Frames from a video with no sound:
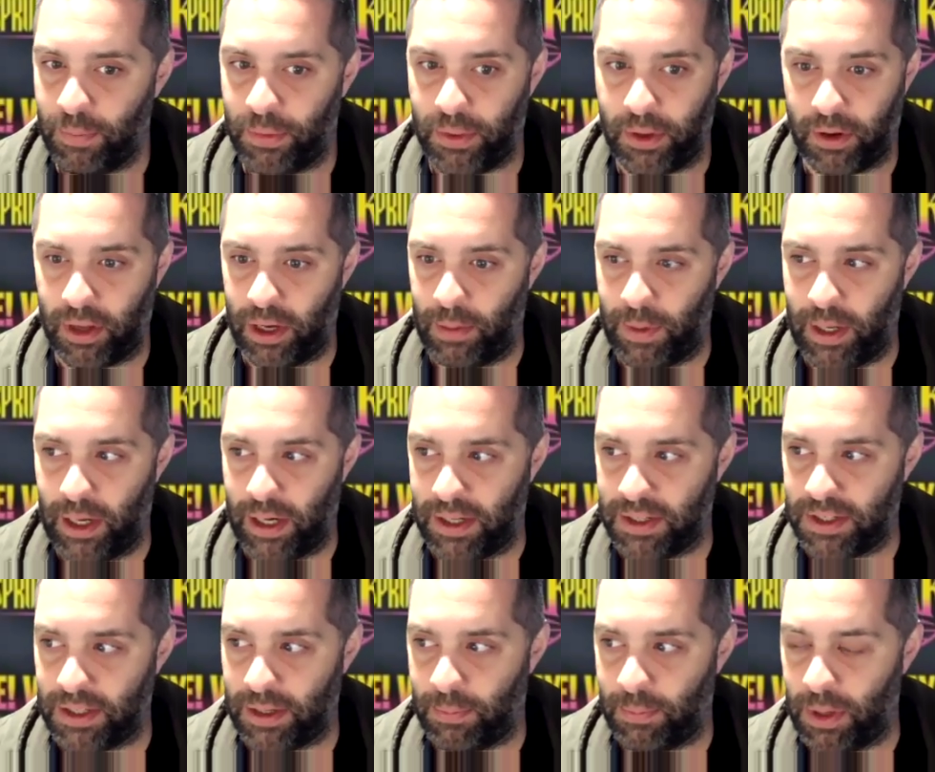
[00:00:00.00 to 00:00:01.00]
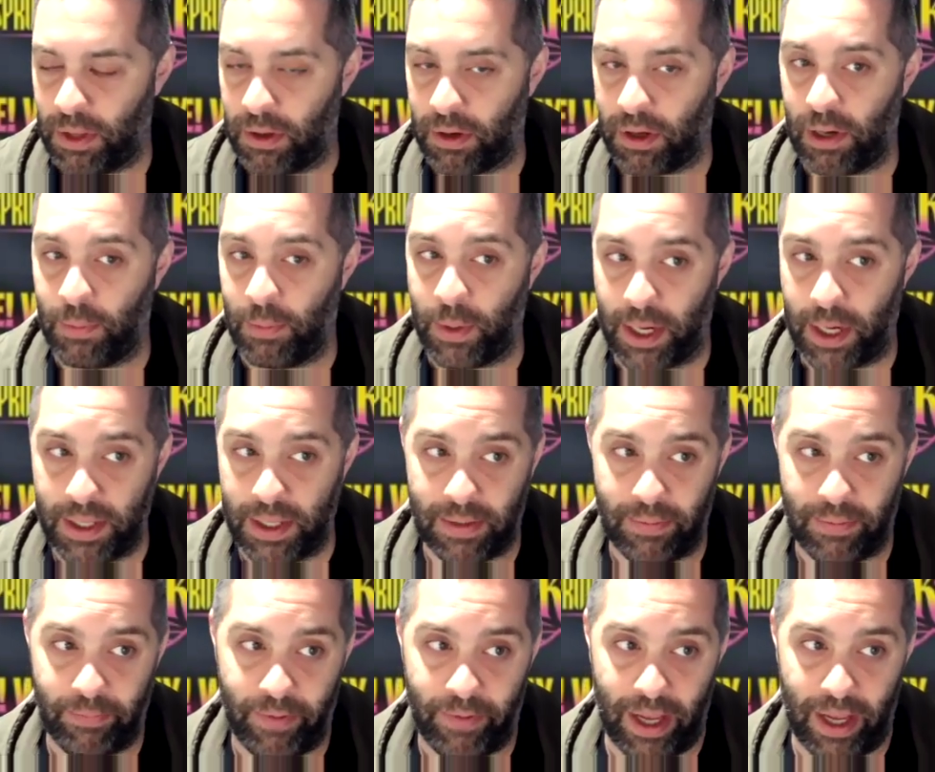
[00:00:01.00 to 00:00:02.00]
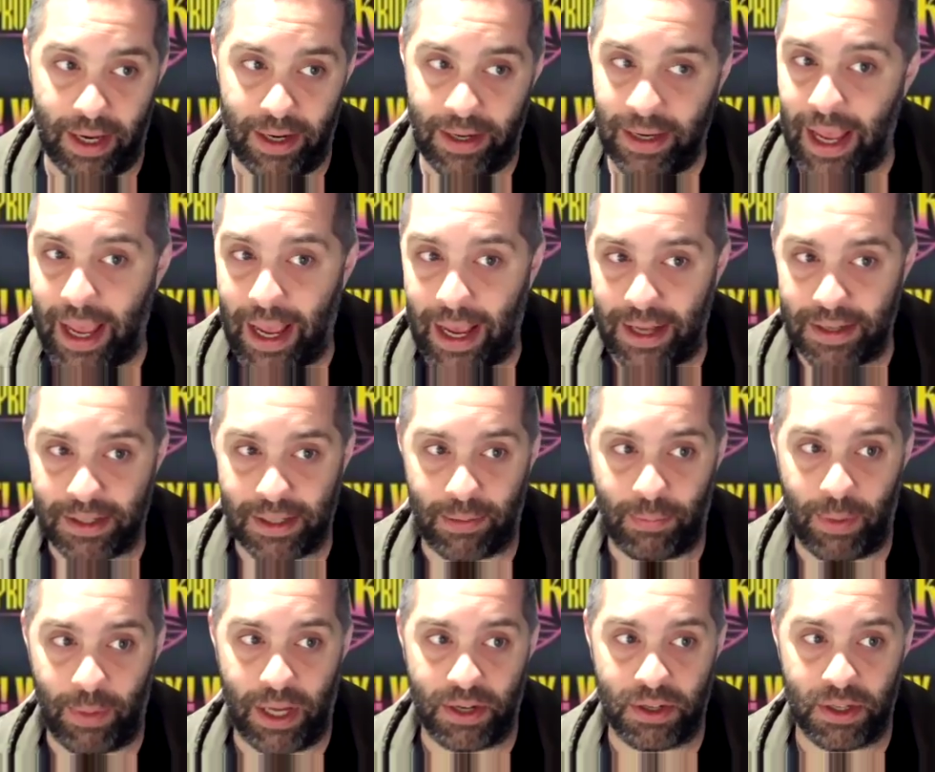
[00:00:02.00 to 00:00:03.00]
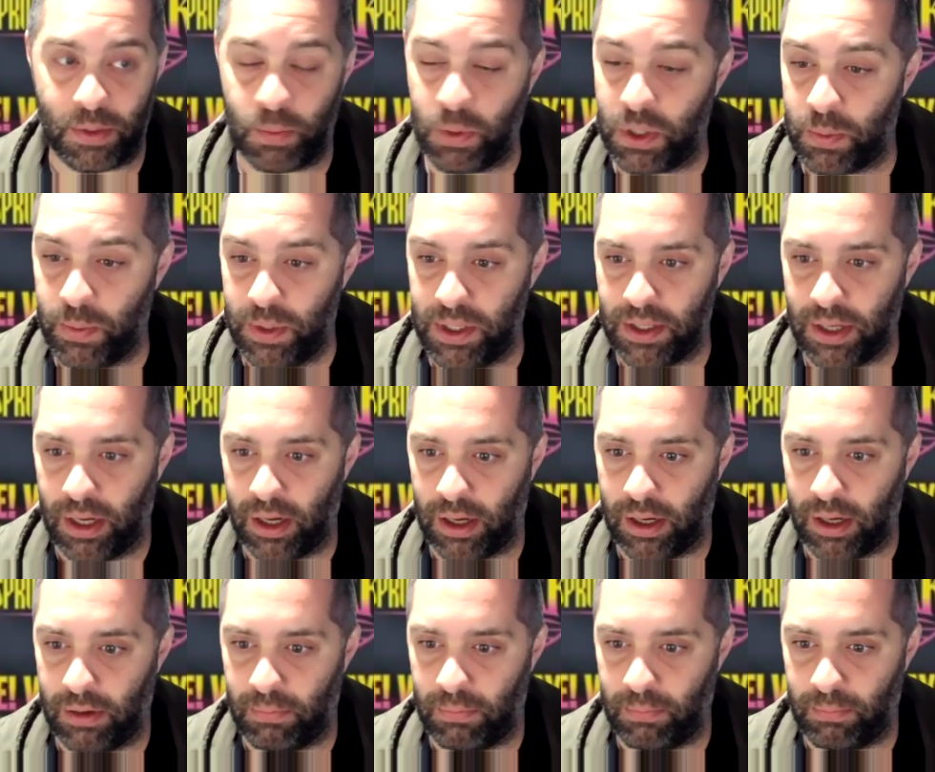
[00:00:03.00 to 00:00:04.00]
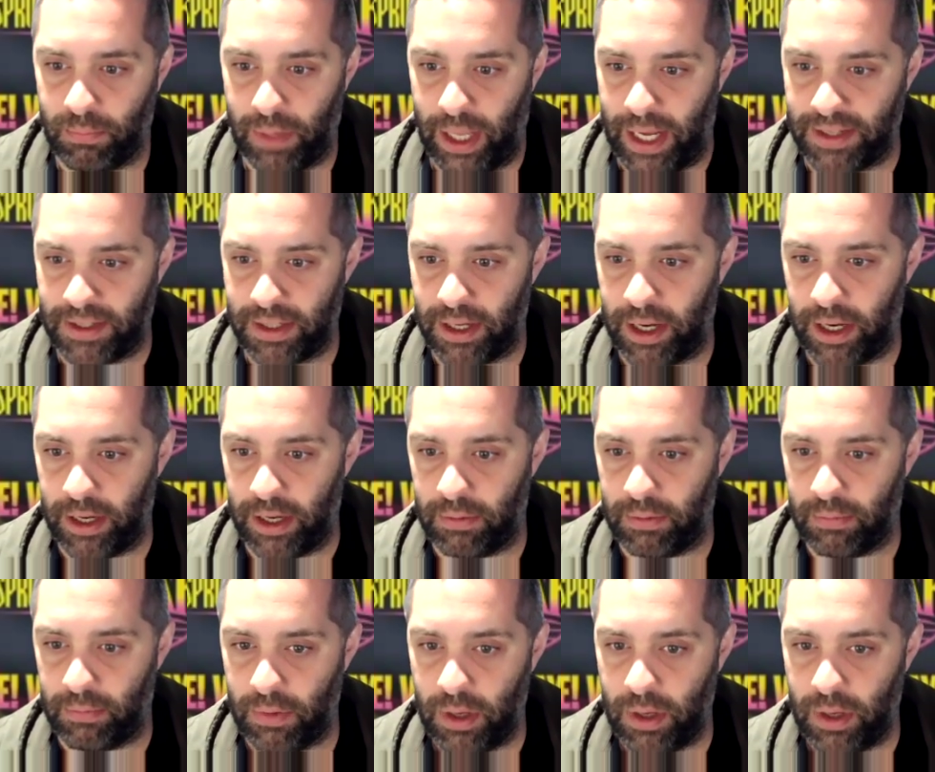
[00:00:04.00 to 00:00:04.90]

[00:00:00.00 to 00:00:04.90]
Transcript: they're going to be awesome and they're going to put on some fantastic matches, which we saw last night.